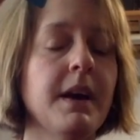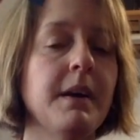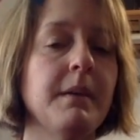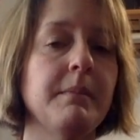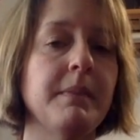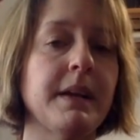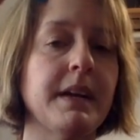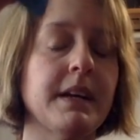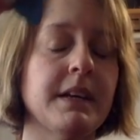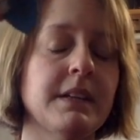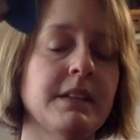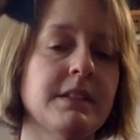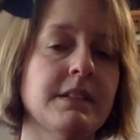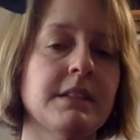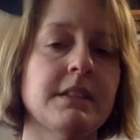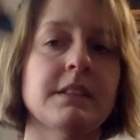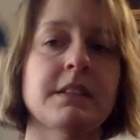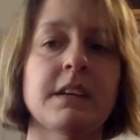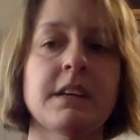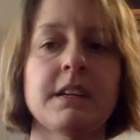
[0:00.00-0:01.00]
because
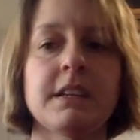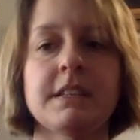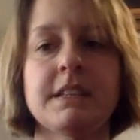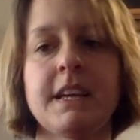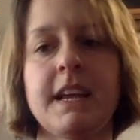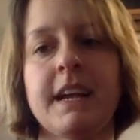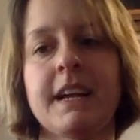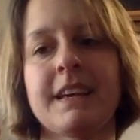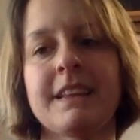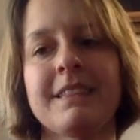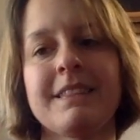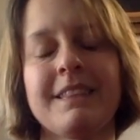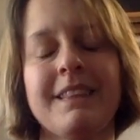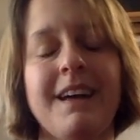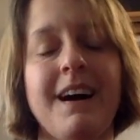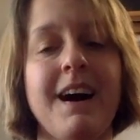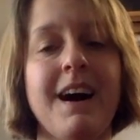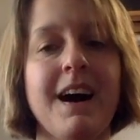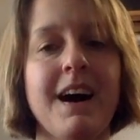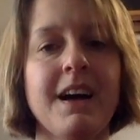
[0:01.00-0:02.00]
it's going to take a
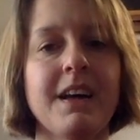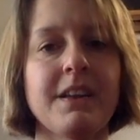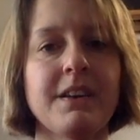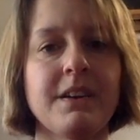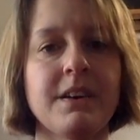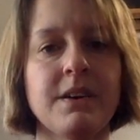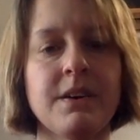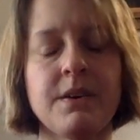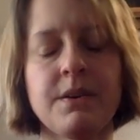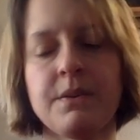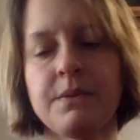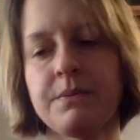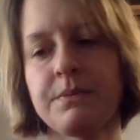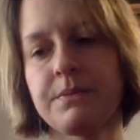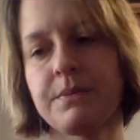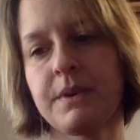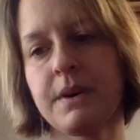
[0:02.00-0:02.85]
lot of